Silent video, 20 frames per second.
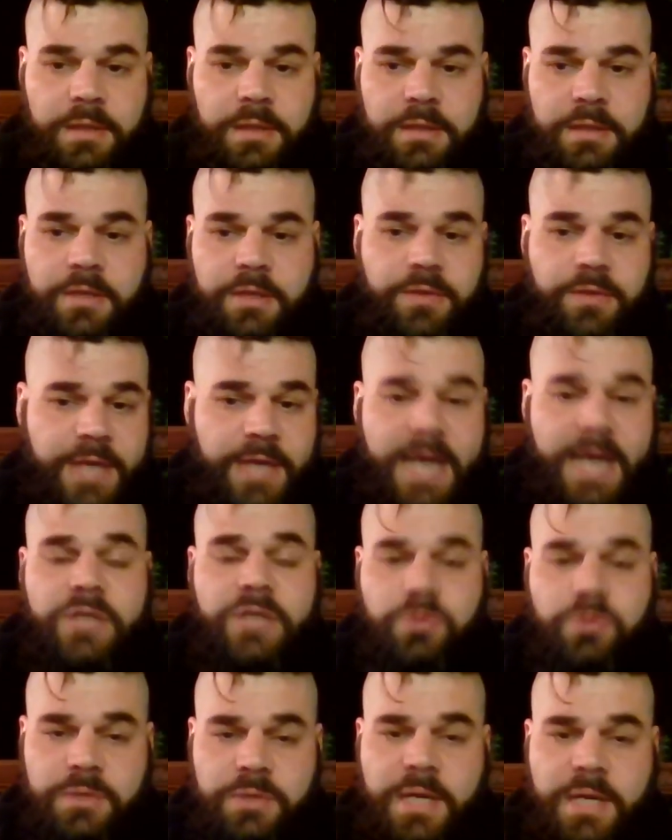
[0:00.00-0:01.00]
They're the
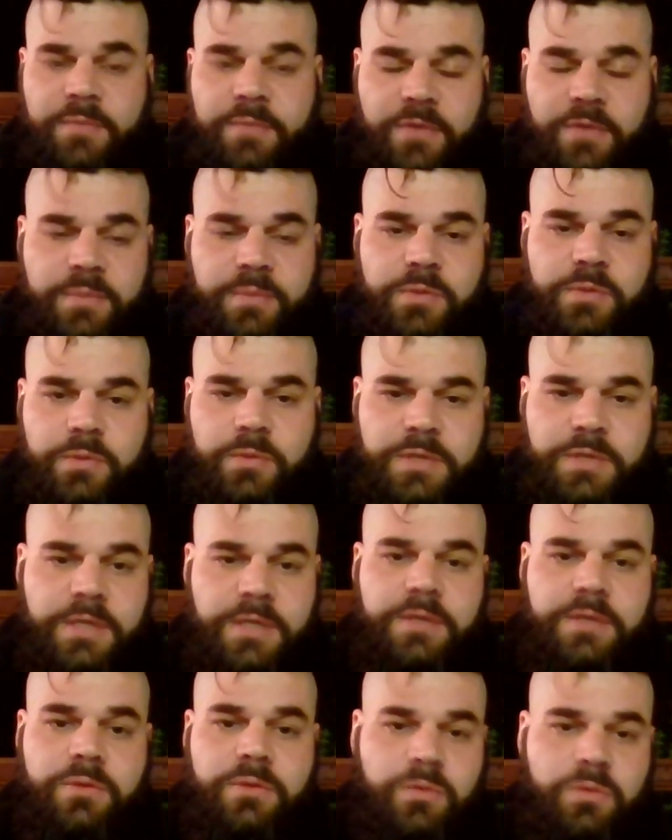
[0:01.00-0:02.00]
actual time frames it will
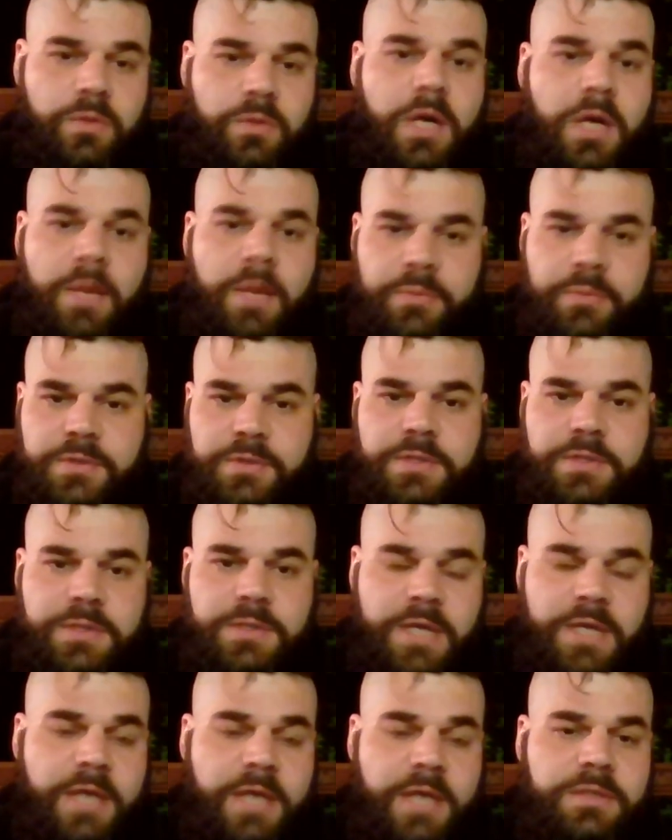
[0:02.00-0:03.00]
take you to accomplish these
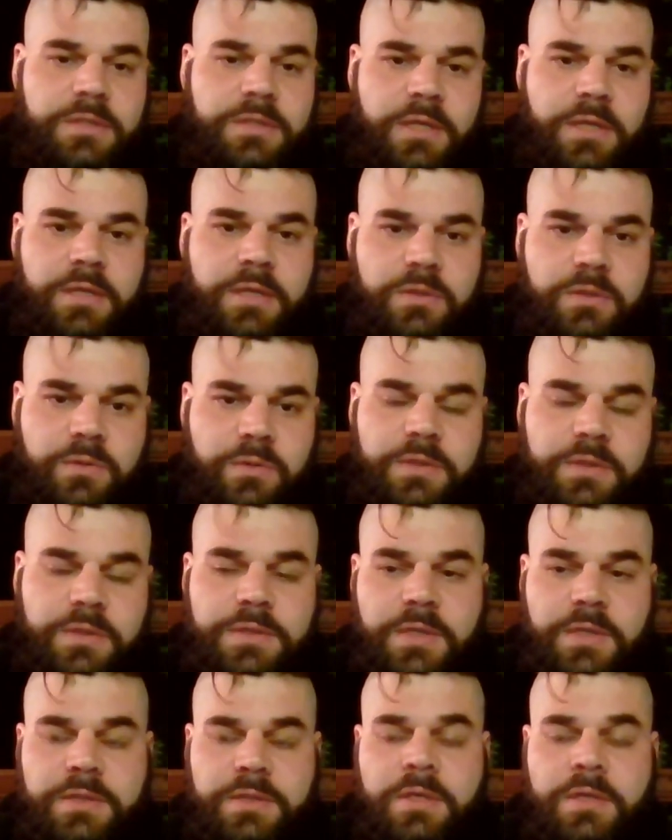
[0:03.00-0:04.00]
tasks and do
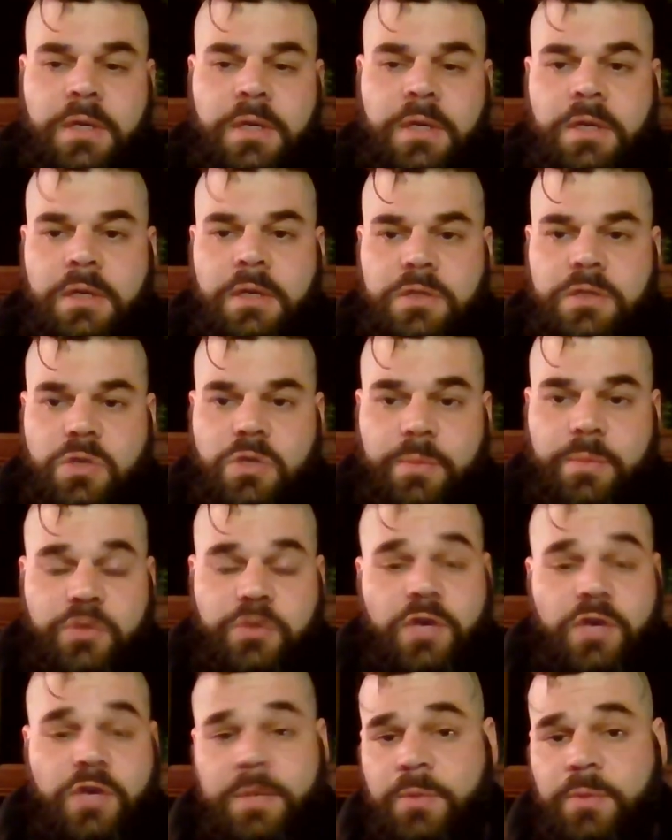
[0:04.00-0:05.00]
these things. So I'm going
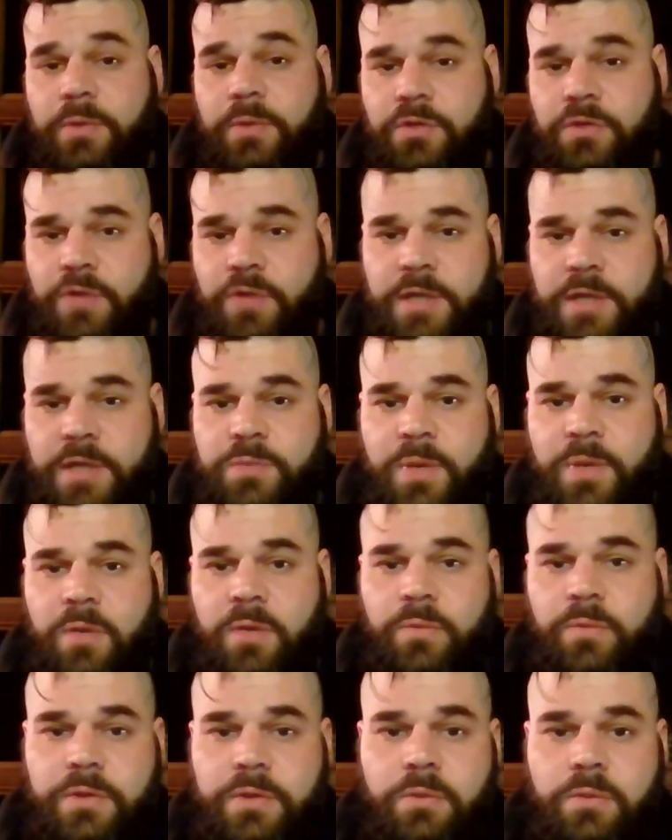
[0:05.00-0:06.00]
to try to be really
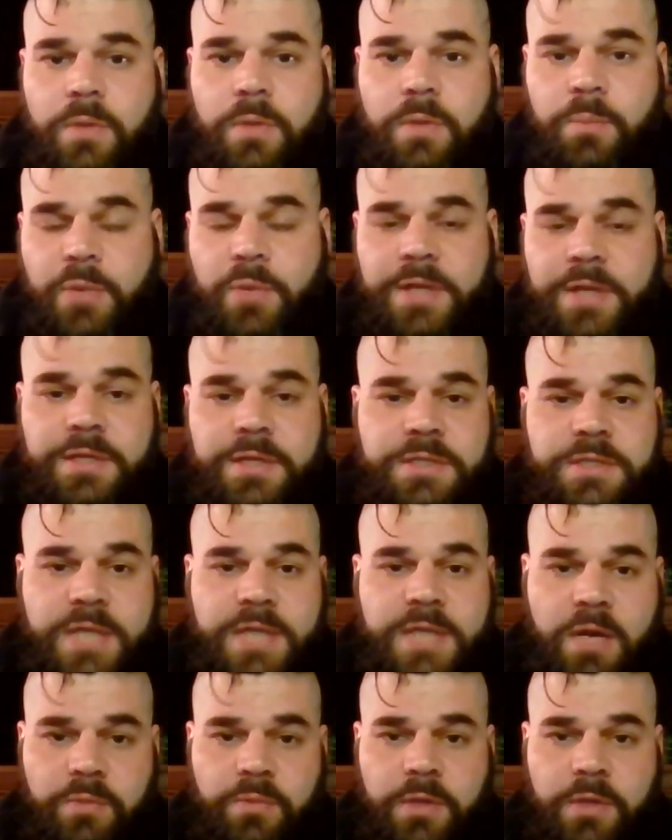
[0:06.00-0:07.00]
transparent with you and break this
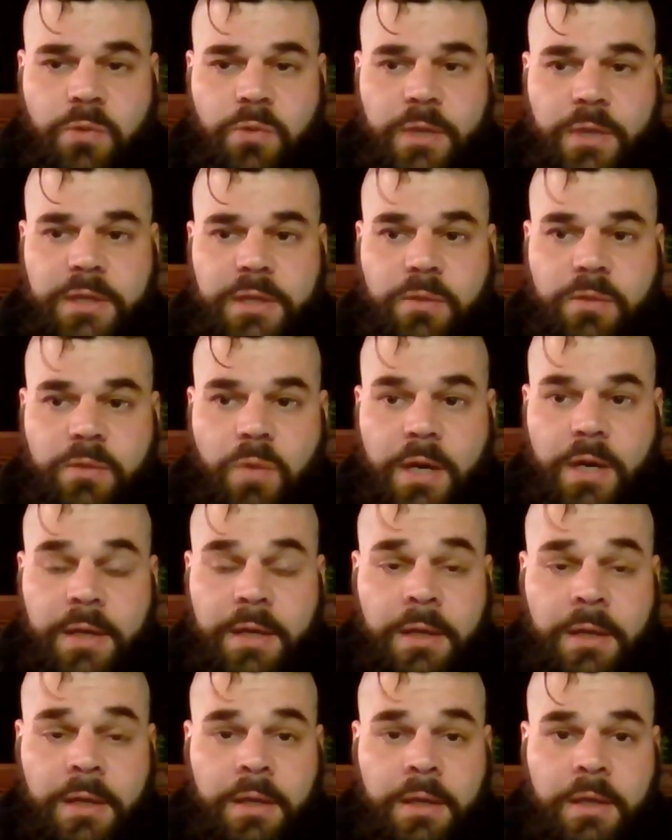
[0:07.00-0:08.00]
down really quickly,
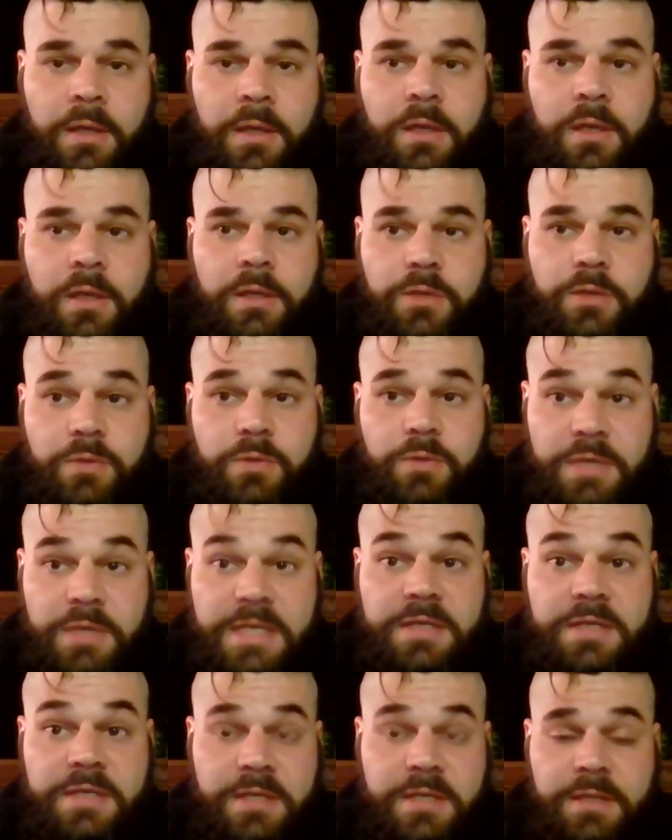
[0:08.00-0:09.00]
why you
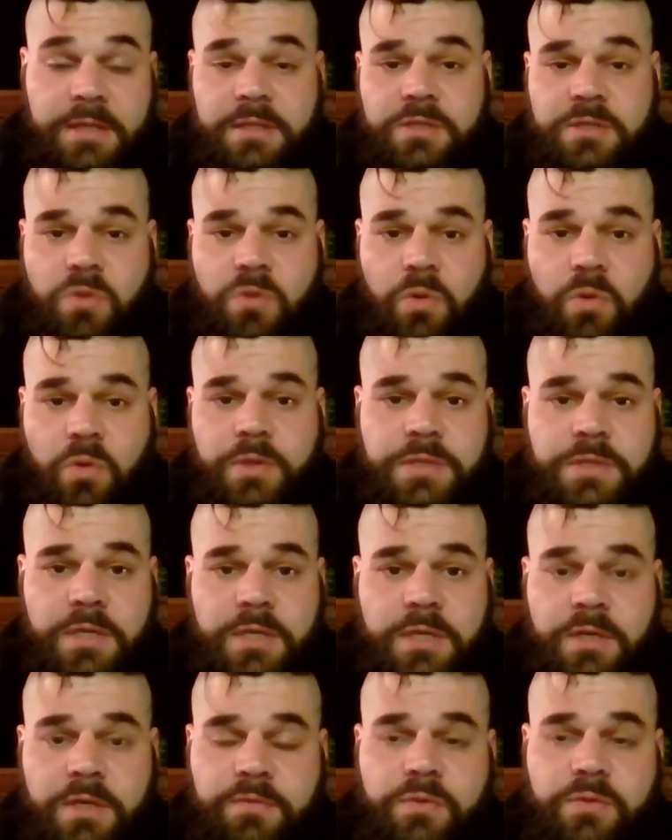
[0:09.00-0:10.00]
need to get this course.
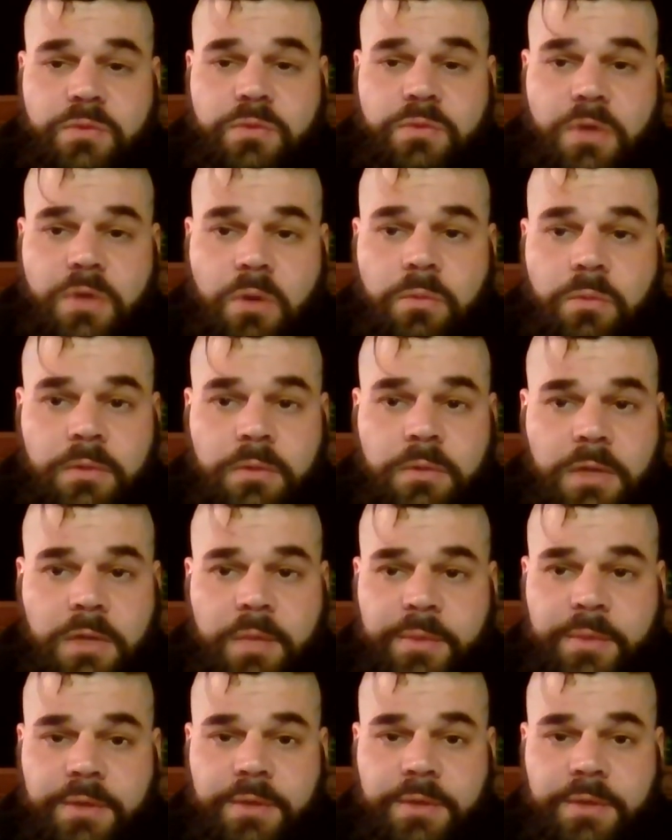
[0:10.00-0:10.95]
And if you don't, I